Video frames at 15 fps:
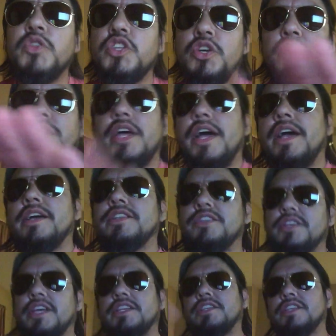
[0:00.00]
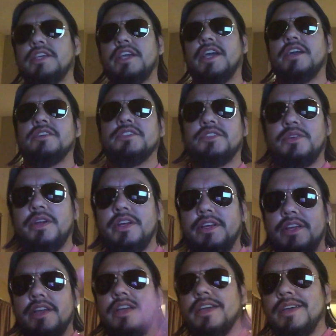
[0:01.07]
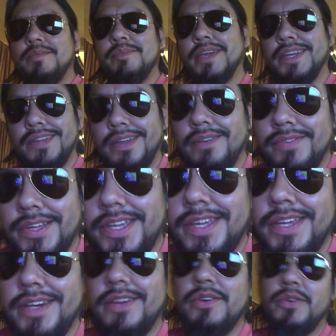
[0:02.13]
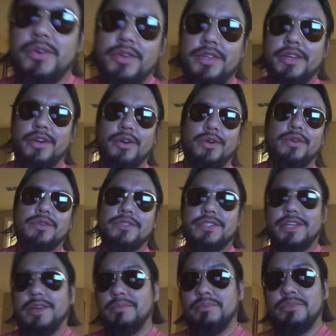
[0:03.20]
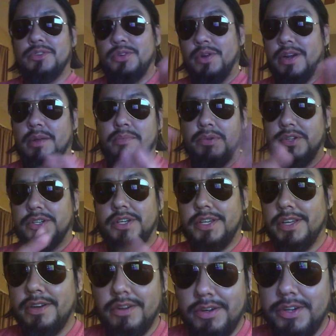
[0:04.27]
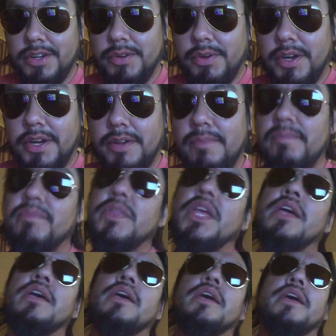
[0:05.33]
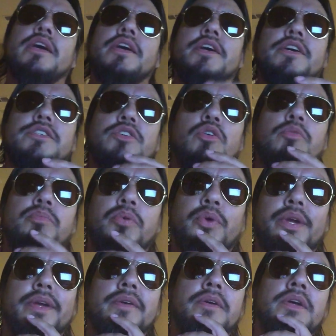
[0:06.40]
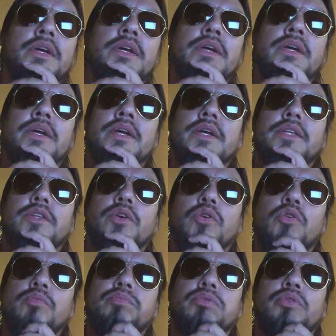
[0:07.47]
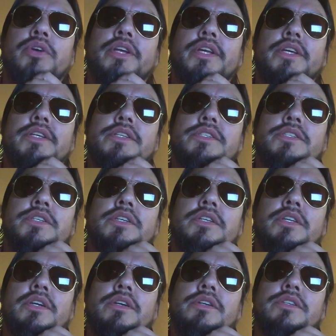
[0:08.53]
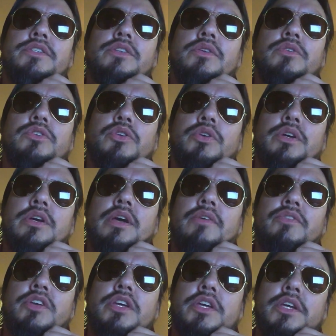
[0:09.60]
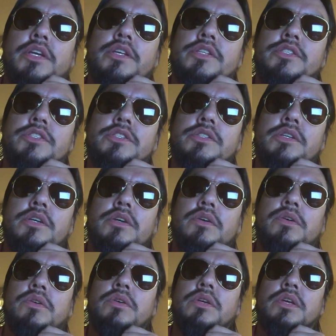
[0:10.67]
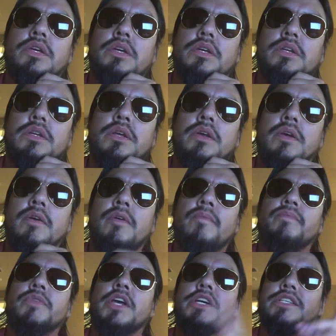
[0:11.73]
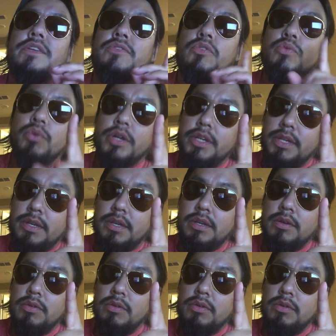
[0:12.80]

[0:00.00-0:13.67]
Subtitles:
Do that. Do that to the guy who's trying to make you have a kid or the girl who's like trying to push a kid on you, right? Here's the whole point. The whole point is there is no joy of having kids or a kid except for one